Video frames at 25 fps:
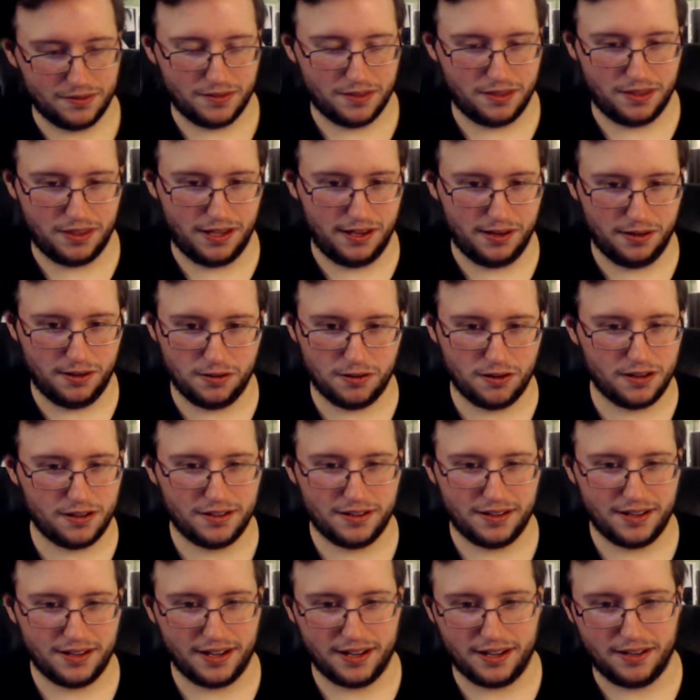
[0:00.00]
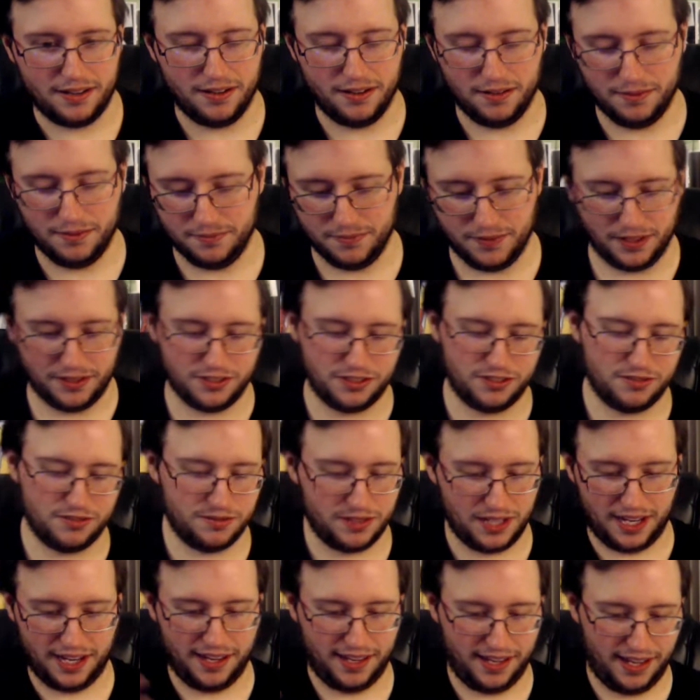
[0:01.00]
Theodore? I don't know. I'll just
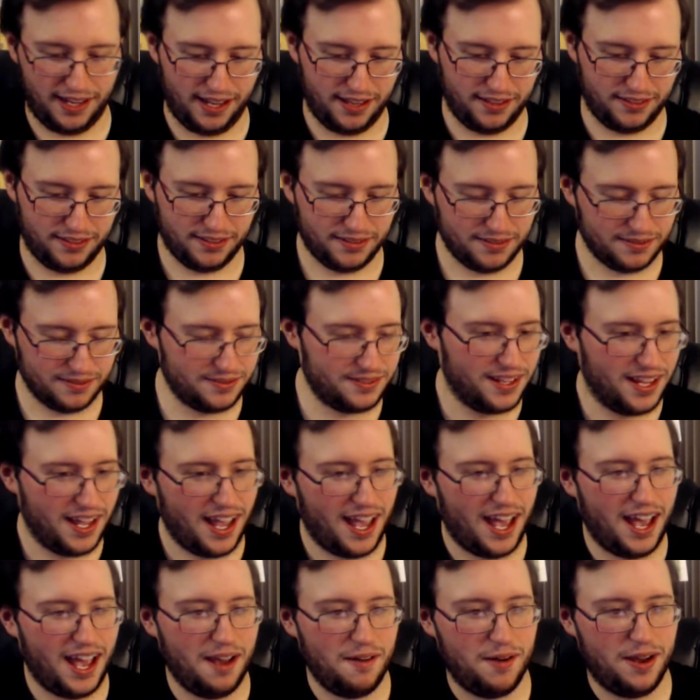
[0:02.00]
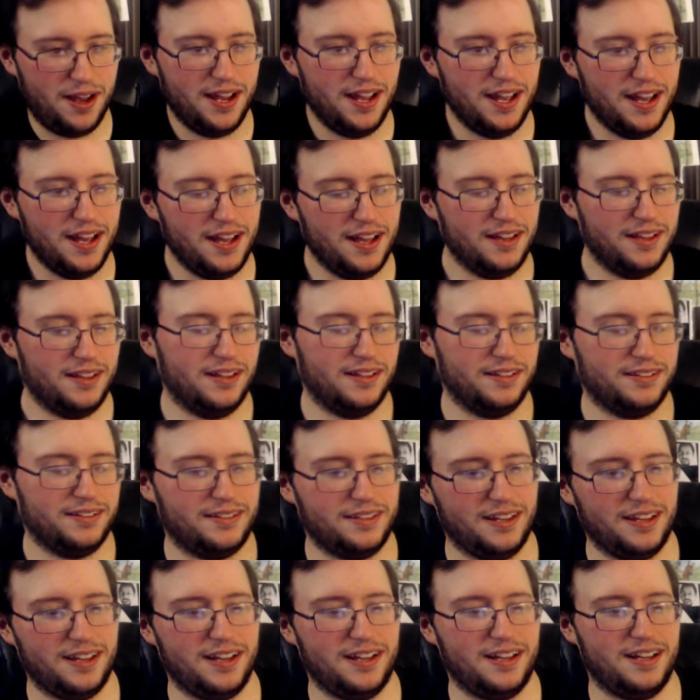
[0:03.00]
take a guess. Anyway, let's
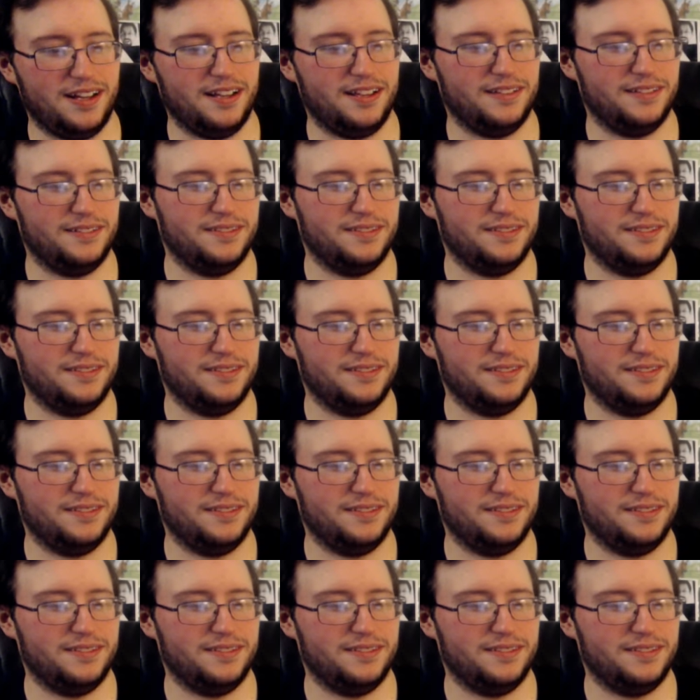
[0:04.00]
go.